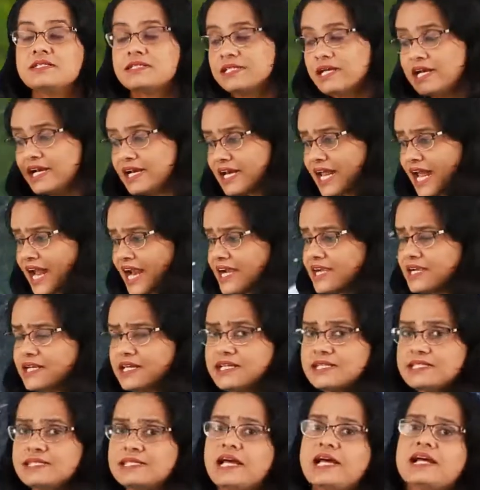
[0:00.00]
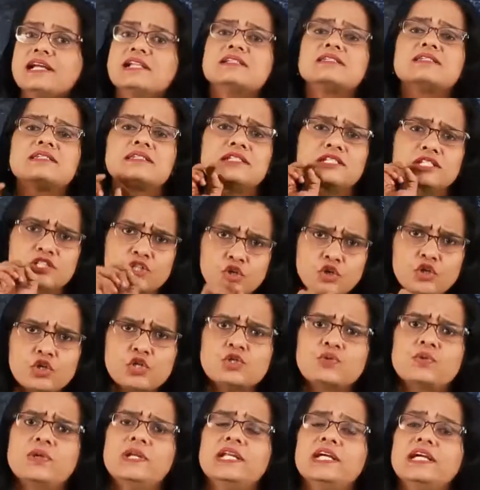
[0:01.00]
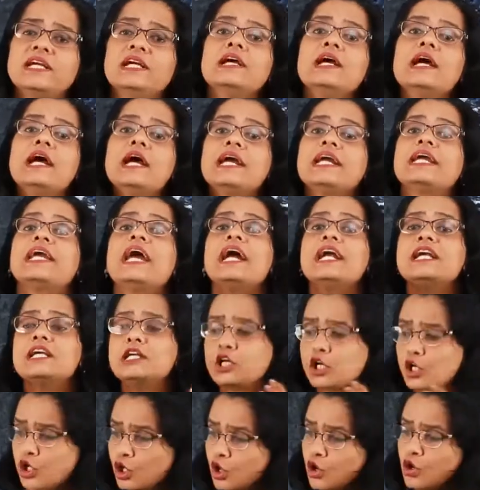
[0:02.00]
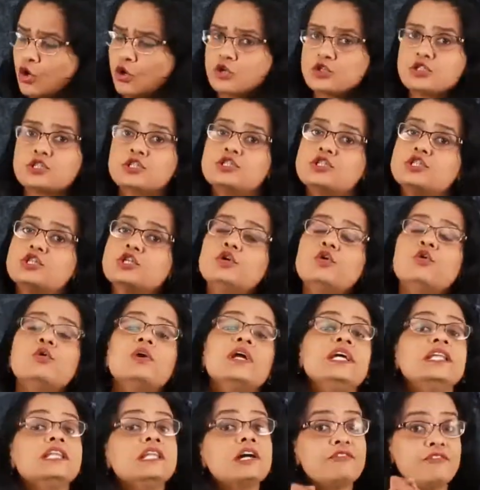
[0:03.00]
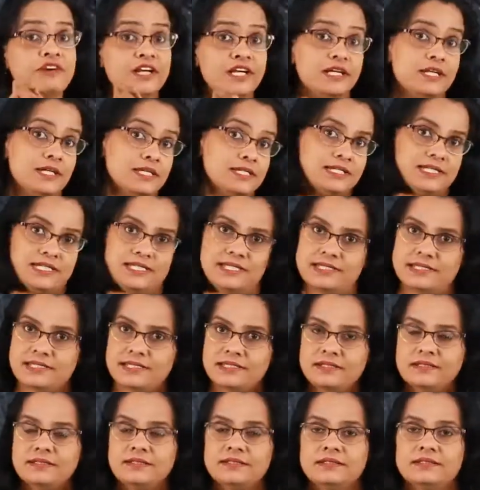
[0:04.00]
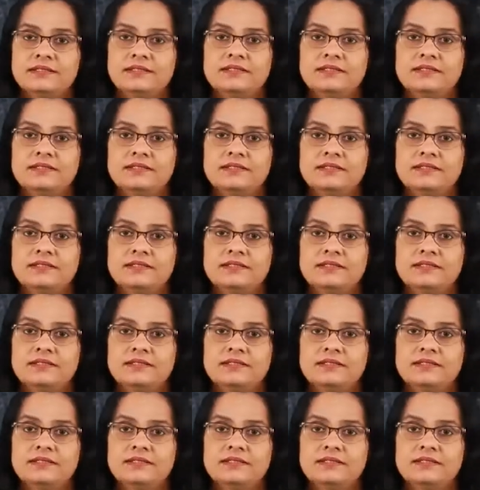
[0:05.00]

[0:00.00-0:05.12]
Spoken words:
the lenticels usually get closed during the winter season.